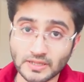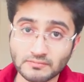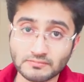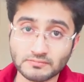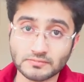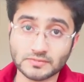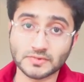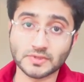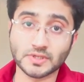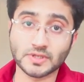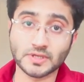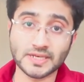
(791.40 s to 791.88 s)

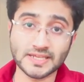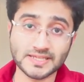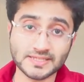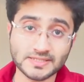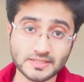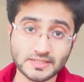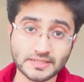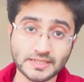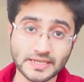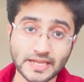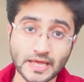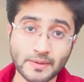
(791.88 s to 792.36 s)
Well, the
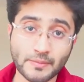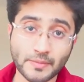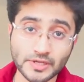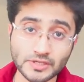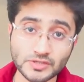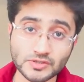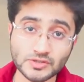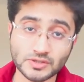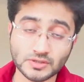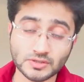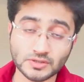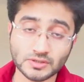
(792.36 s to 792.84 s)
list that
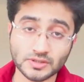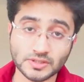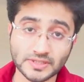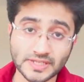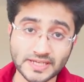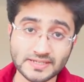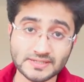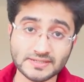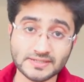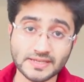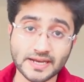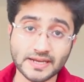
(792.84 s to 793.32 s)
I
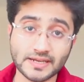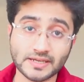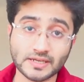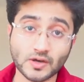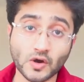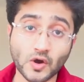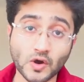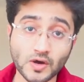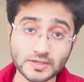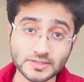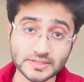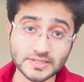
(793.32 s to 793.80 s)
mentioned, the things
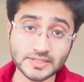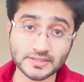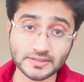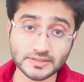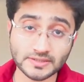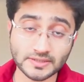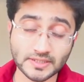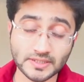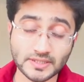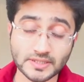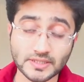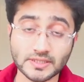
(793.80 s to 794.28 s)
that are
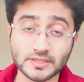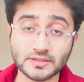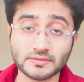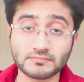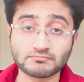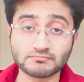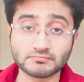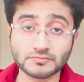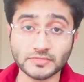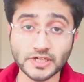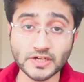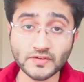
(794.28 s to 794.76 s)
causing
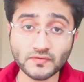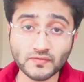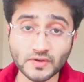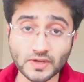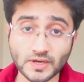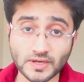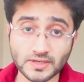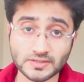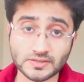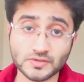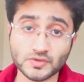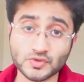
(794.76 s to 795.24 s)
the
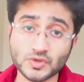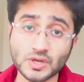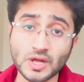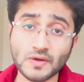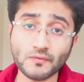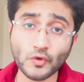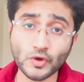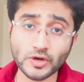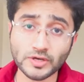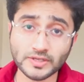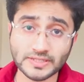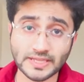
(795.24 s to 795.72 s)
reflux,
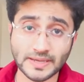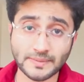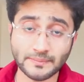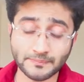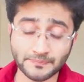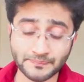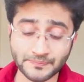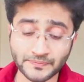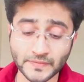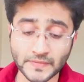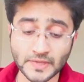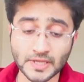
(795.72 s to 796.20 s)
you should
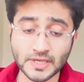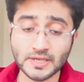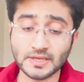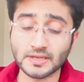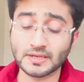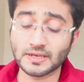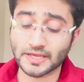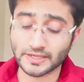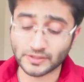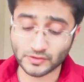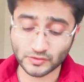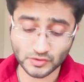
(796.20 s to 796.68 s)
avoid them.
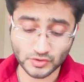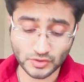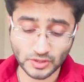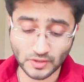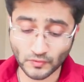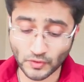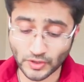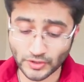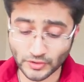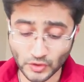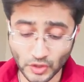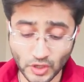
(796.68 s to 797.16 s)
Like
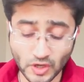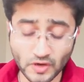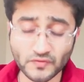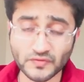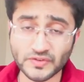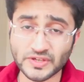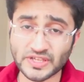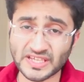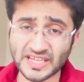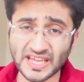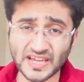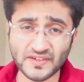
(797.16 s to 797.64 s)
you should avoid
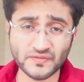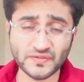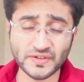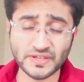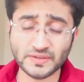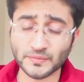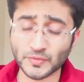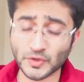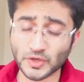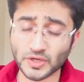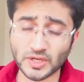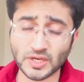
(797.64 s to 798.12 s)
coffee,
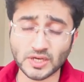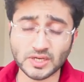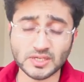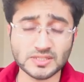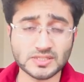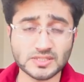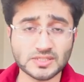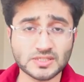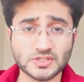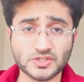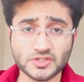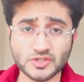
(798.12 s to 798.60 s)
caffeine
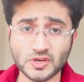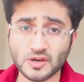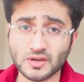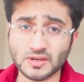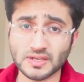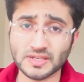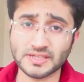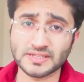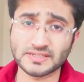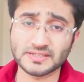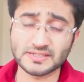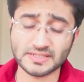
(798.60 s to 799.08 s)
products,
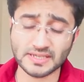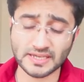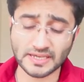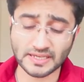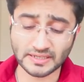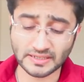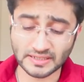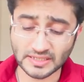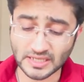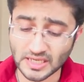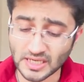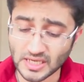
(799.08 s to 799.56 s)

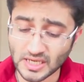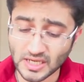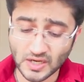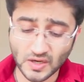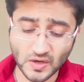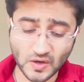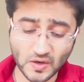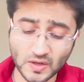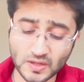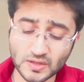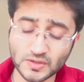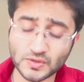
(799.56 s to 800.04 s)
chocolates, and
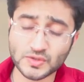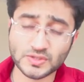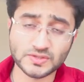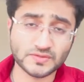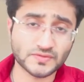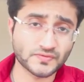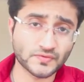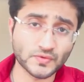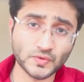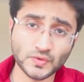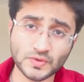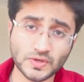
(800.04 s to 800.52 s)
all
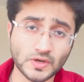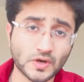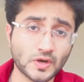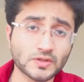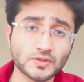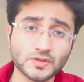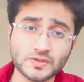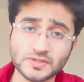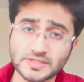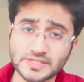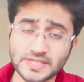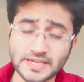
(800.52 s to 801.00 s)

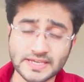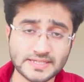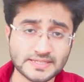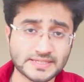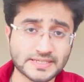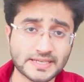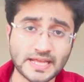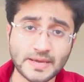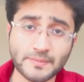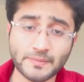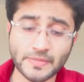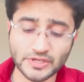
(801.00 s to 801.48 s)
those
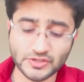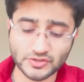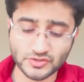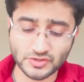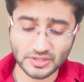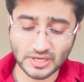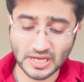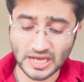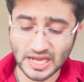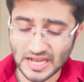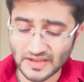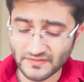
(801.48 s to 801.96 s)
things that I
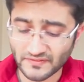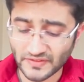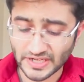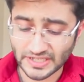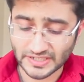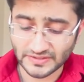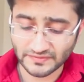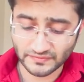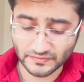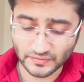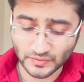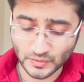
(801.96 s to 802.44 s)
mentioned:
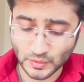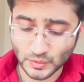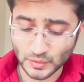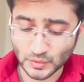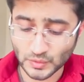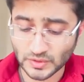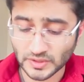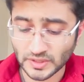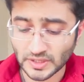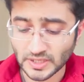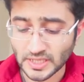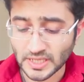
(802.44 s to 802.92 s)
high fatty
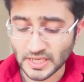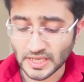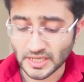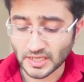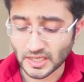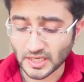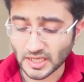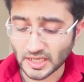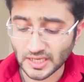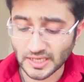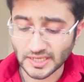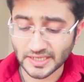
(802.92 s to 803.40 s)
food,
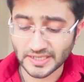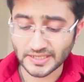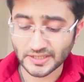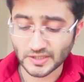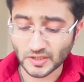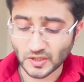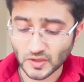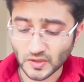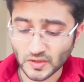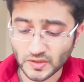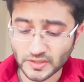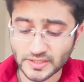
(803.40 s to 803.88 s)

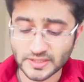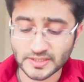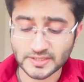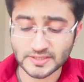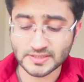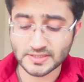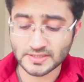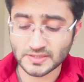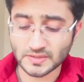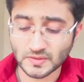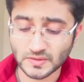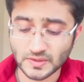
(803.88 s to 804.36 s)
garlic,
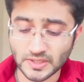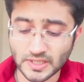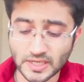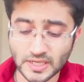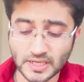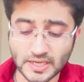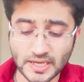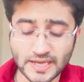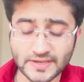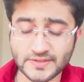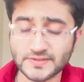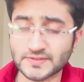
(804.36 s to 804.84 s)
onion,
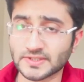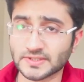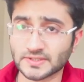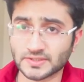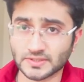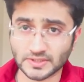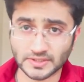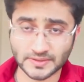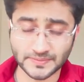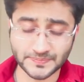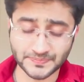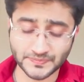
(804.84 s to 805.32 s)
soda,
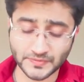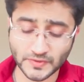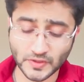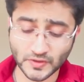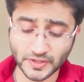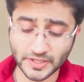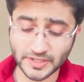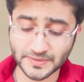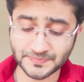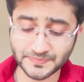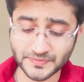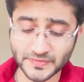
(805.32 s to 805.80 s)
etc.
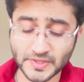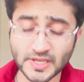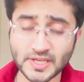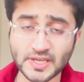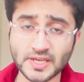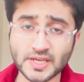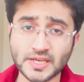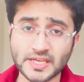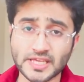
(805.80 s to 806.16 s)
Okay.